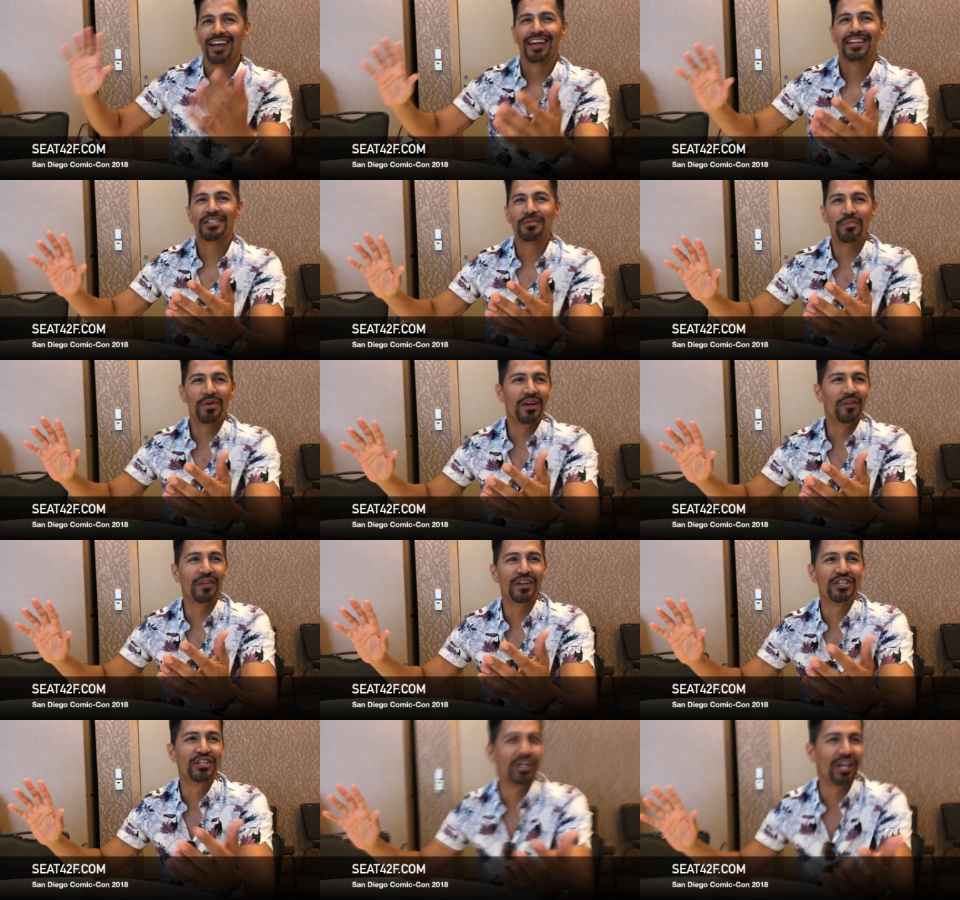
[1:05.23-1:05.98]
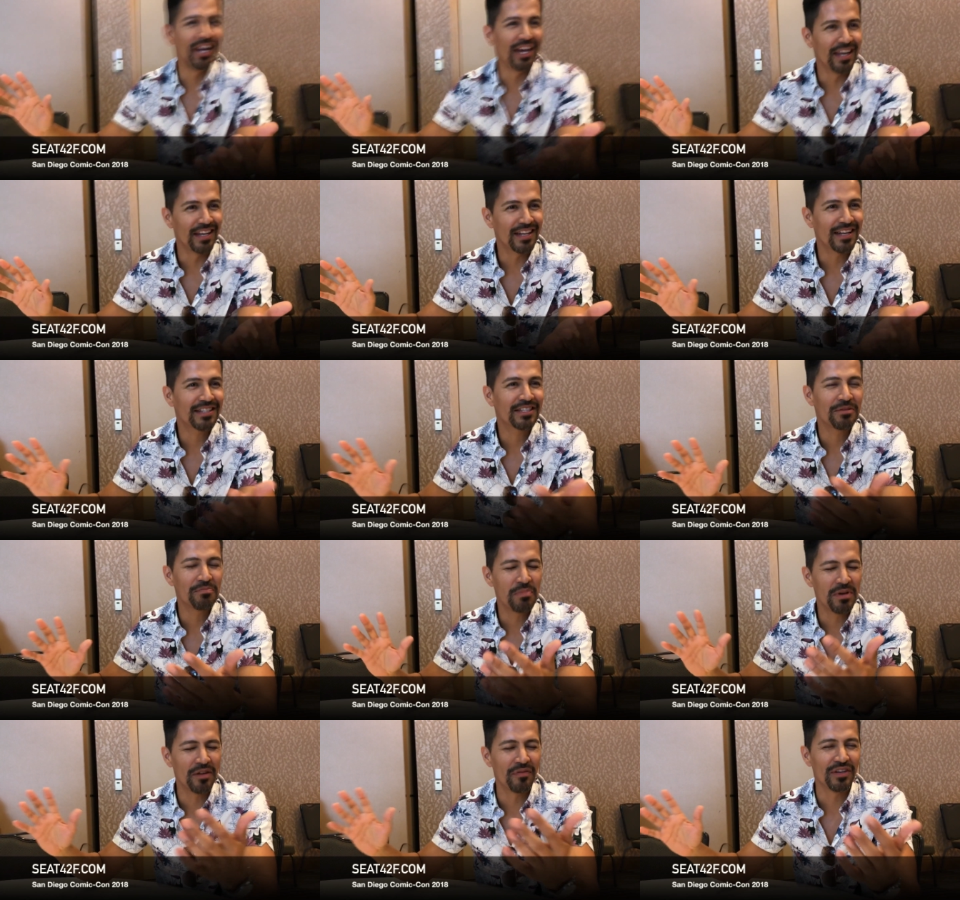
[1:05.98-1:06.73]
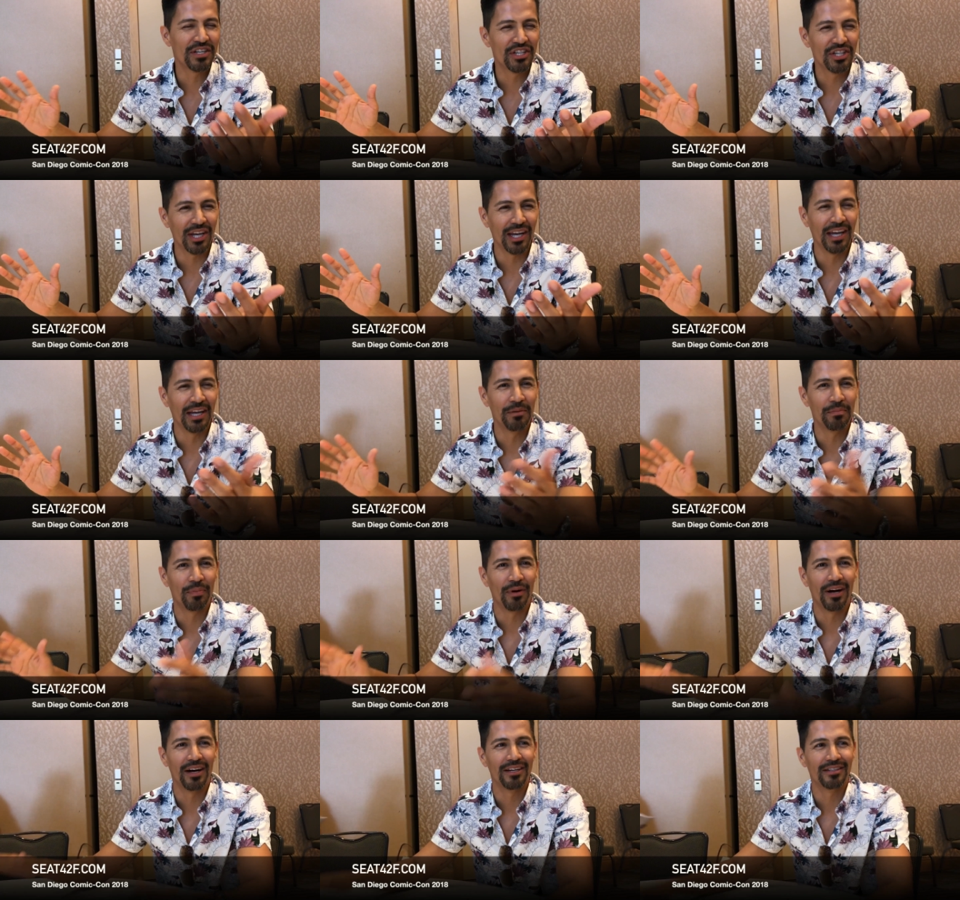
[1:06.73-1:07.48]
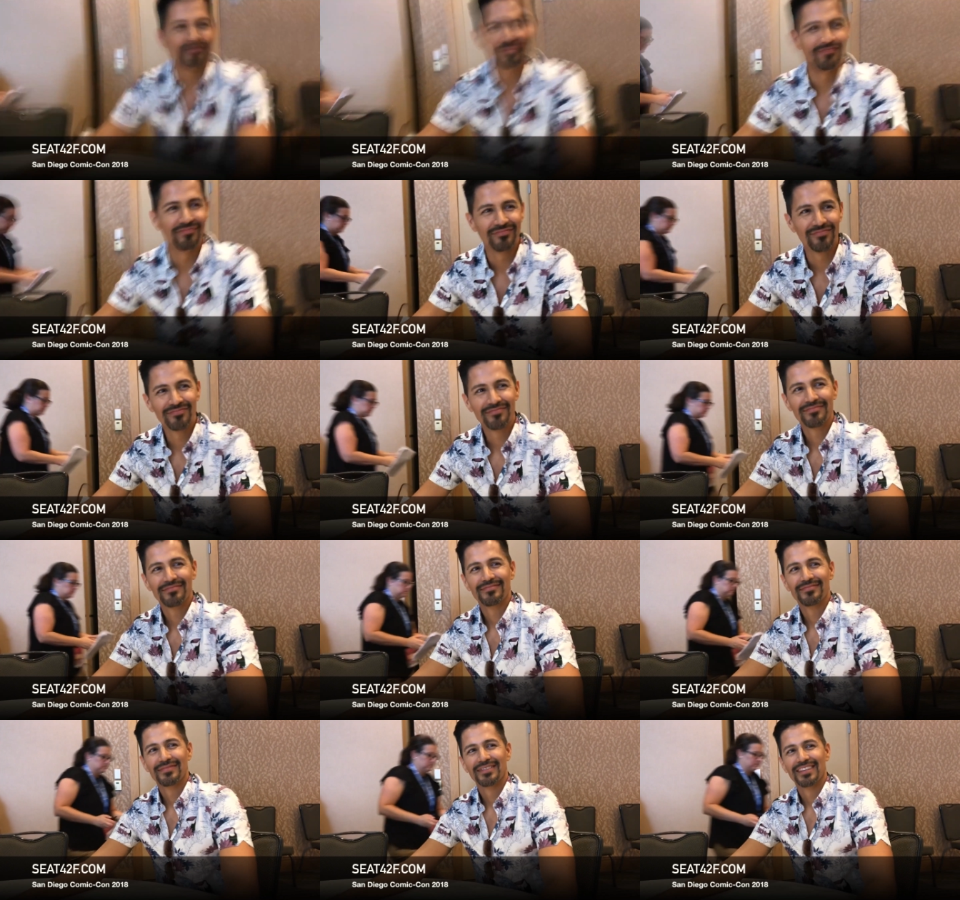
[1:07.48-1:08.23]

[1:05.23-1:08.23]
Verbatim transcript: It's oh. a bit of a oh. cheat. It's a bit of a cheat, what but. The Dobermans,